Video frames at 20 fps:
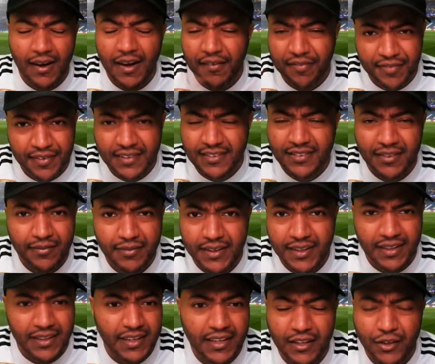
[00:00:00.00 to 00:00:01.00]

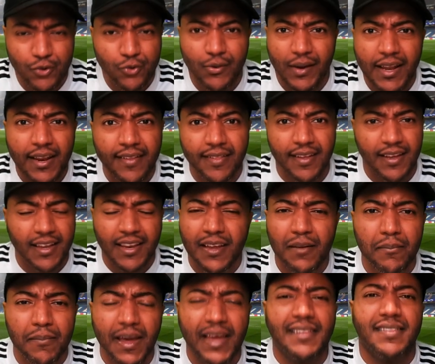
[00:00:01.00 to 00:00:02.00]
offensively, he didn't do anything. He
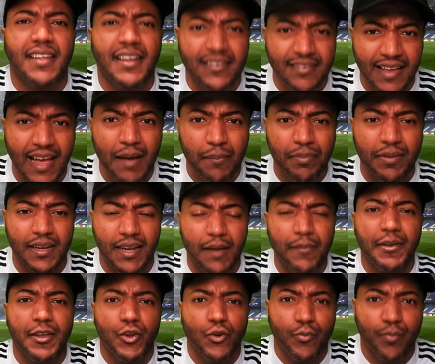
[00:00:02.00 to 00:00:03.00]
didn't make things happen.
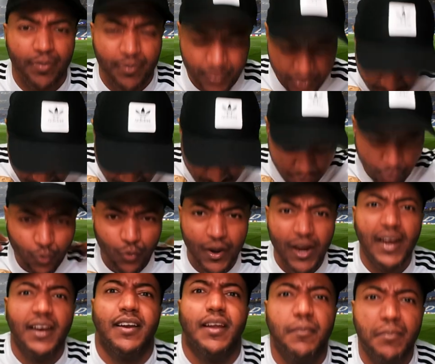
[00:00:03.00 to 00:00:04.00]
I mean, you, you are
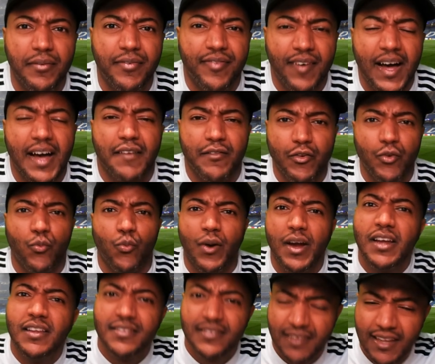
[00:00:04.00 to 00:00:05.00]
wearing number five. You're
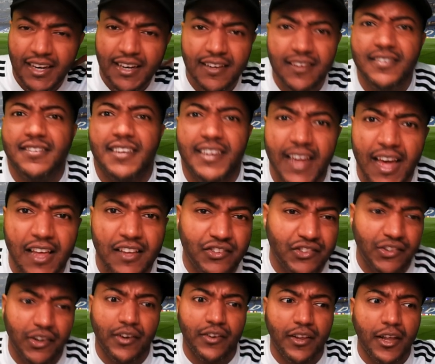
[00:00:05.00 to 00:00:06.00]
wearing Zinedine
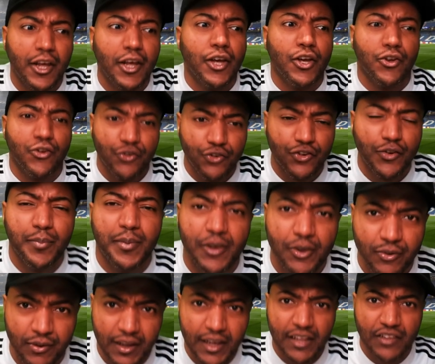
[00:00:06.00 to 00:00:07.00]
Zidane's shirt. You should be
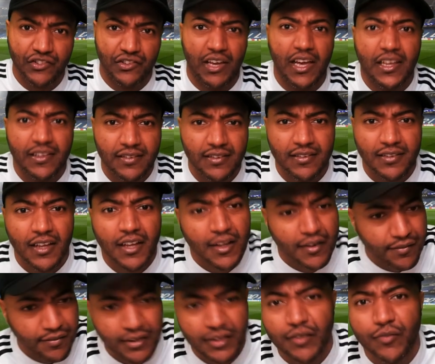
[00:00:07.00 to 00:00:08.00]
creating chances
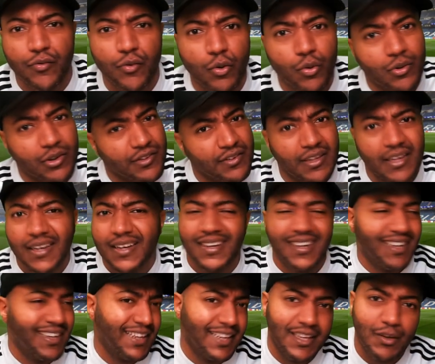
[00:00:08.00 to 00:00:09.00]
for the forwards,
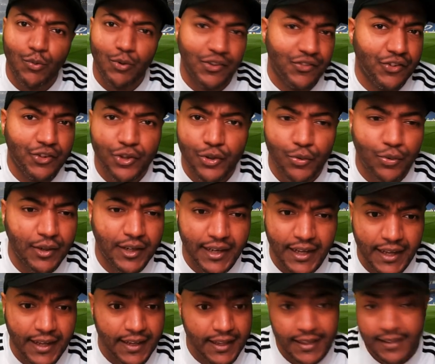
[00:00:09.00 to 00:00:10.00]
and he wasn't
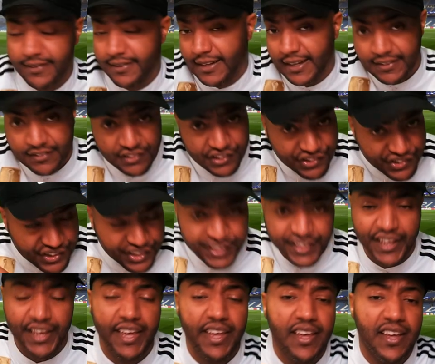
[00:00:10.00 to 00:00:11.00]
doing that. It's not just
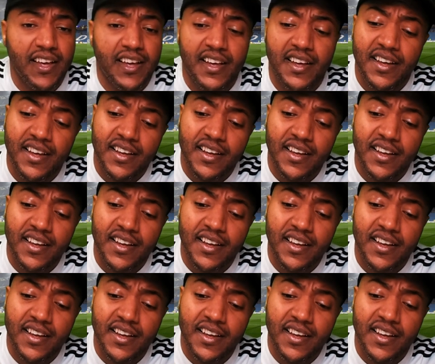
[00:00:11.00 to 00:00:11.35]
today.